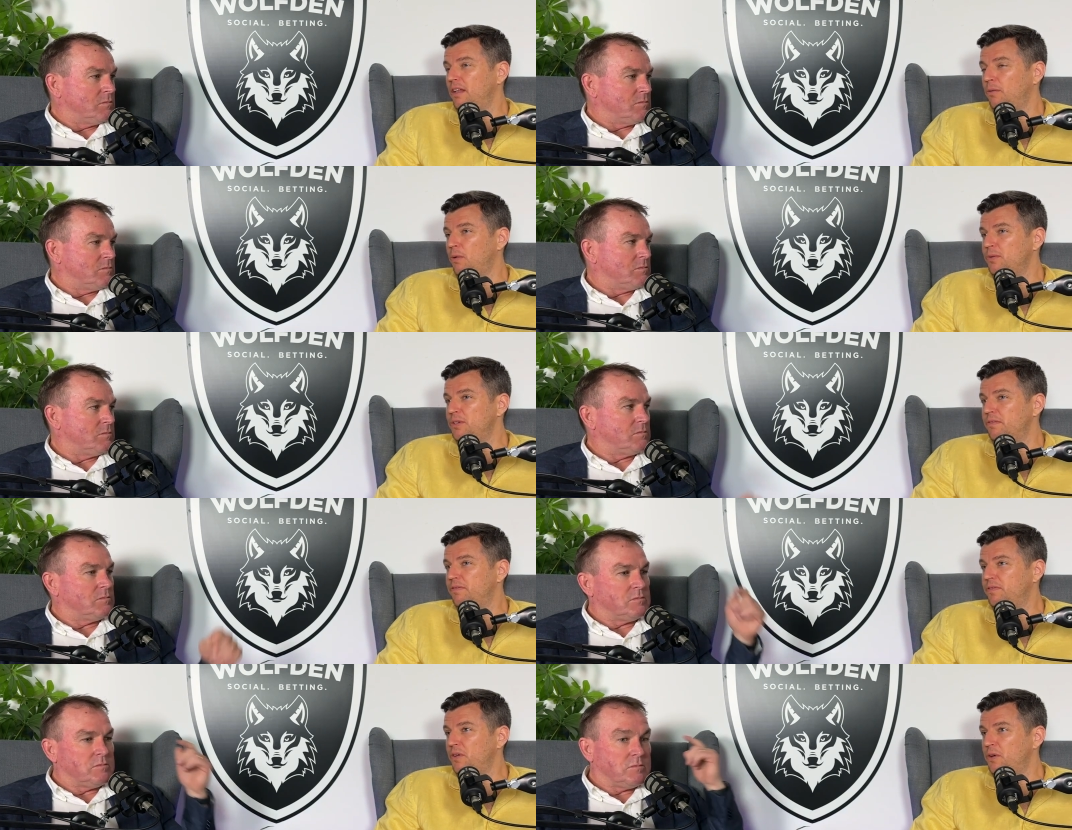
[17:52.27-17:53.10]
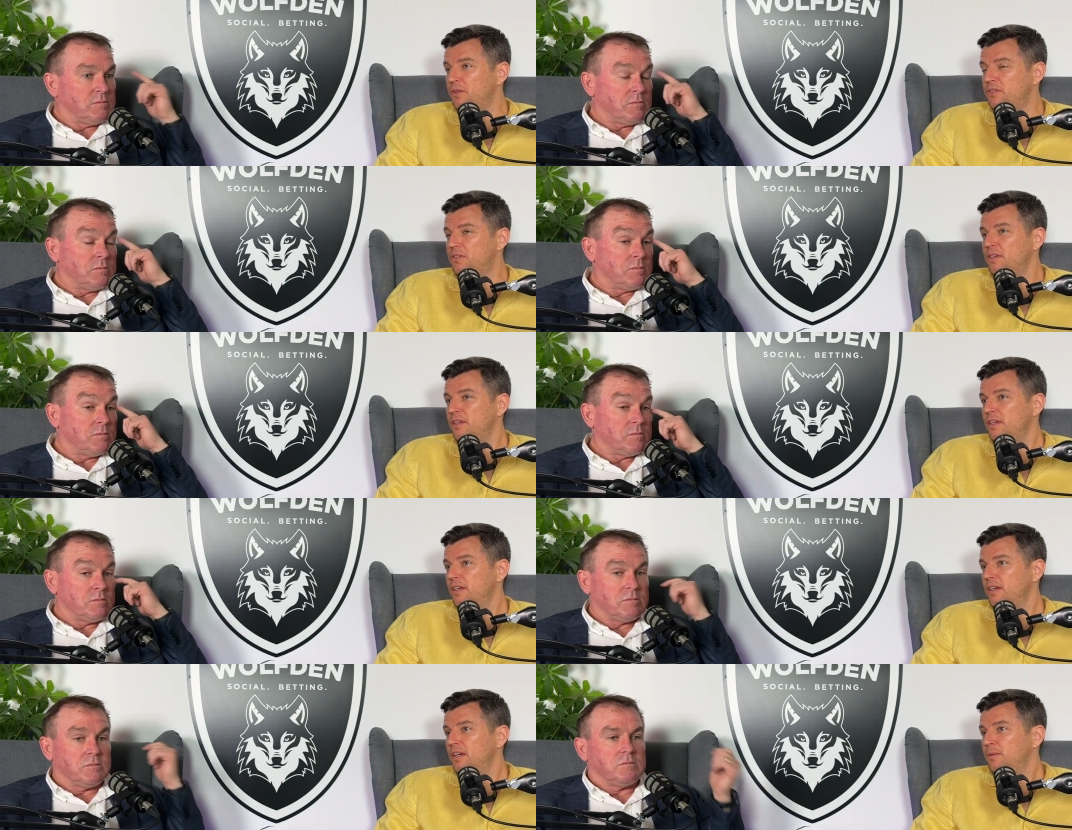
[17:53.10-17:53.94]
Speaker 1: Like, what was your first,
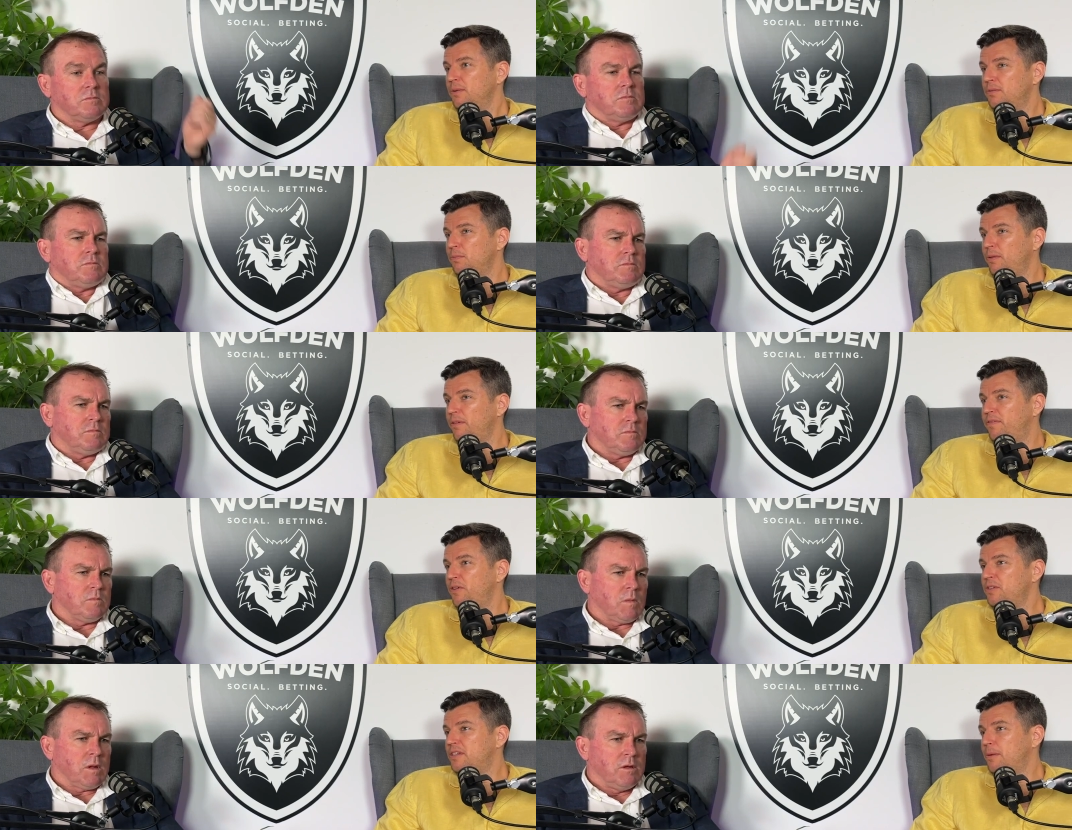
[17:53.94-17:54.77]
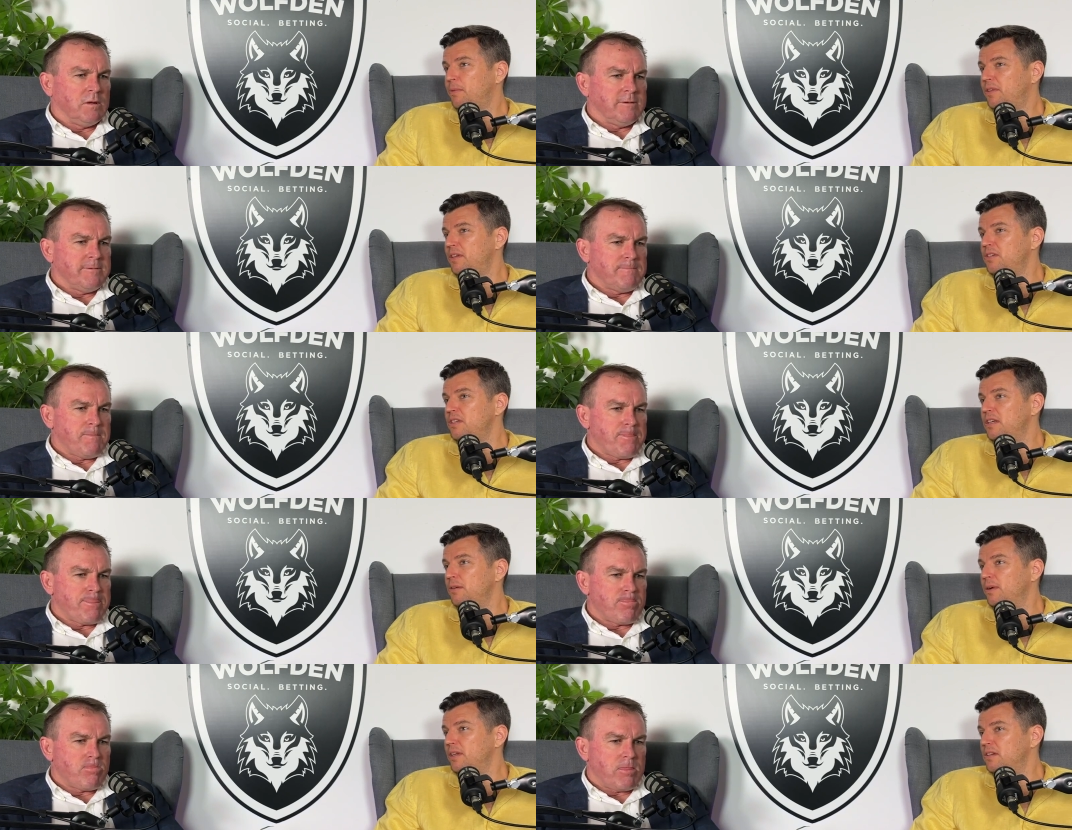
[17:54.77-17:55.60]
what were the first couple things you
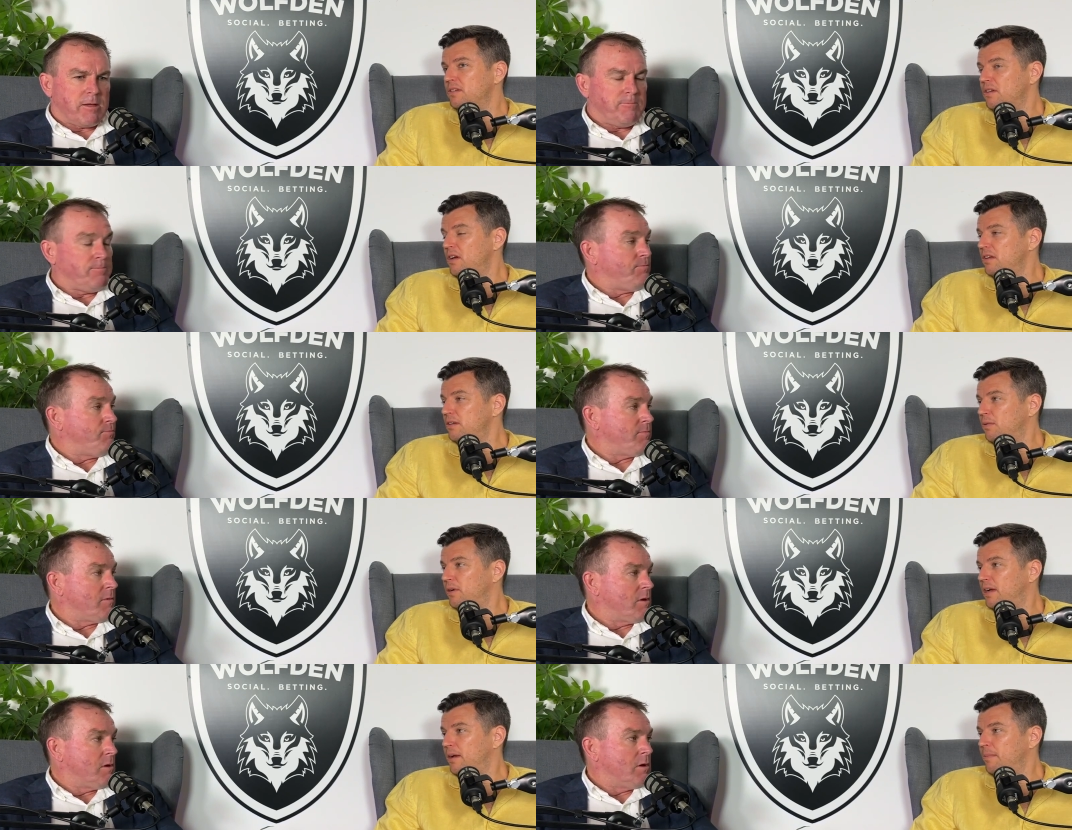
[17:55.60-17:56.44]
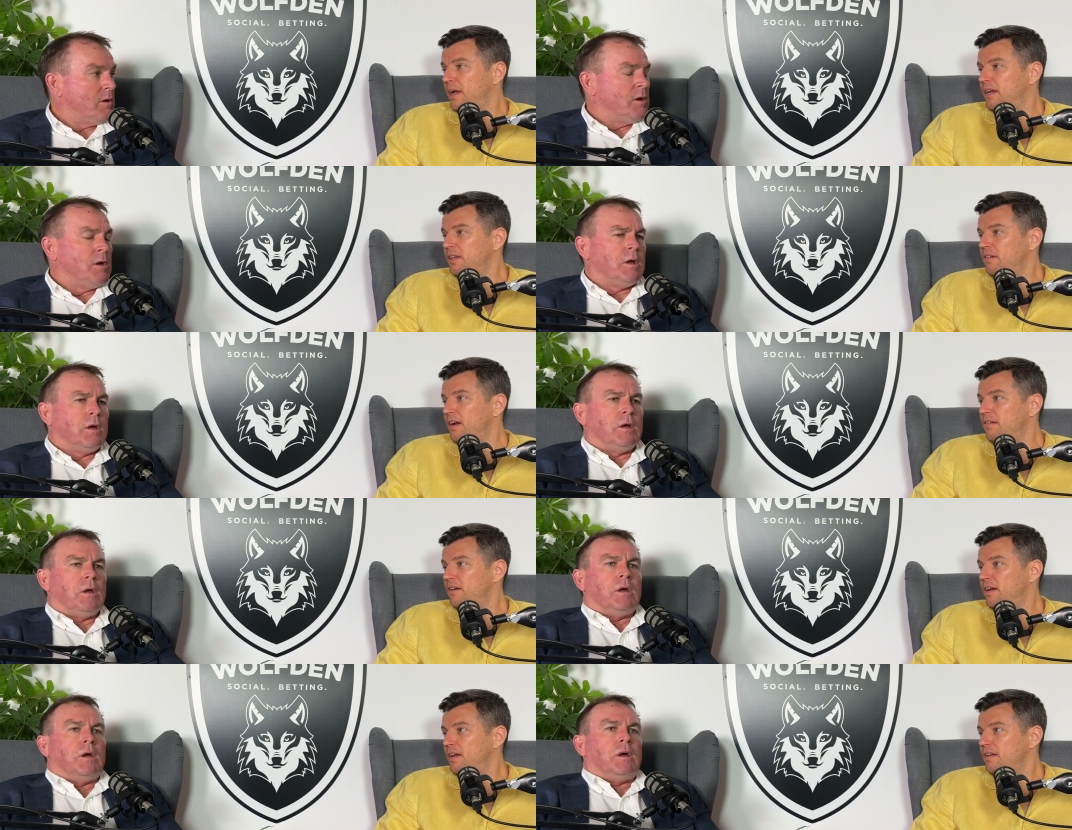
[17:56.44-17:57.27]
did when you decided you want to come back in your own
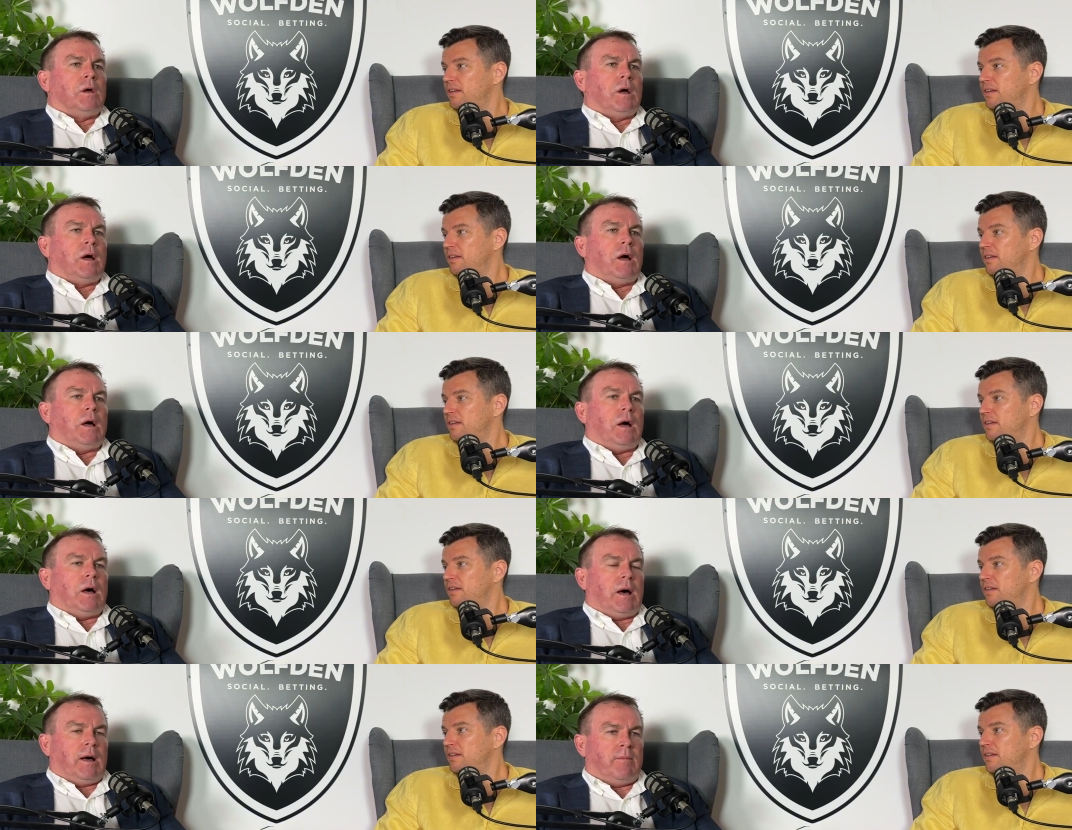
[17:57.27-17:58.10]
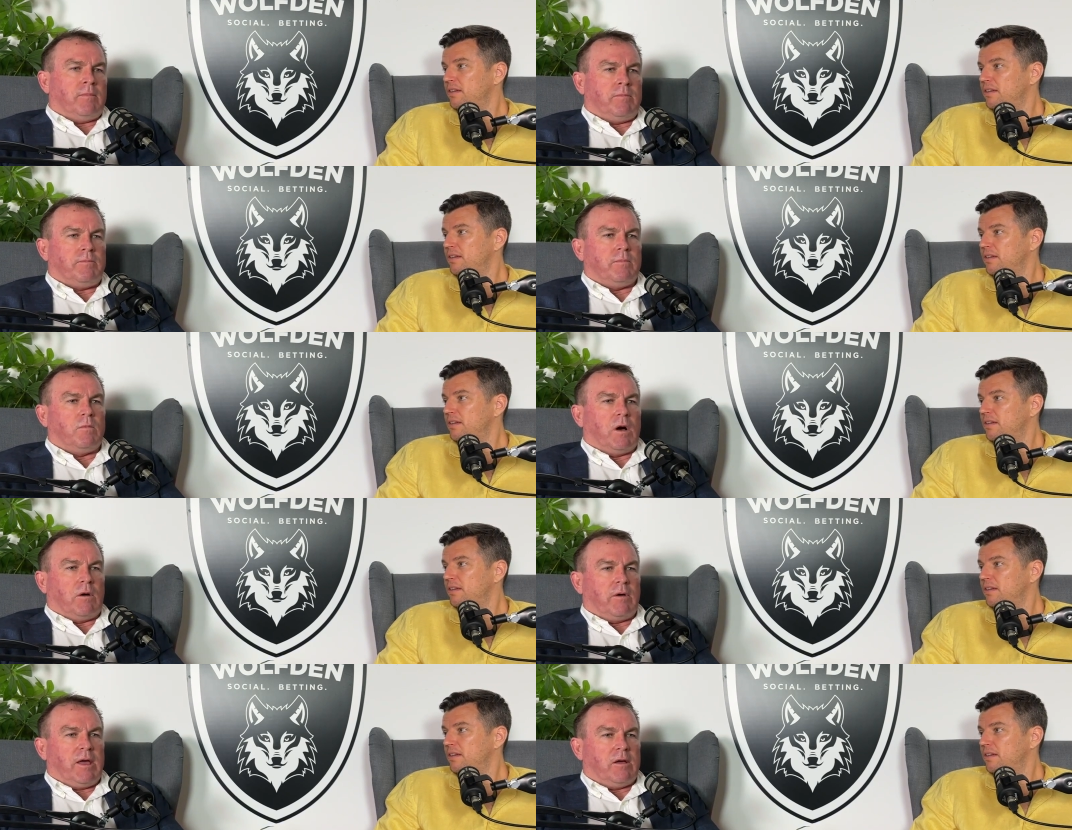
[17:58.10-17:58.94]
right? Um, well, we had,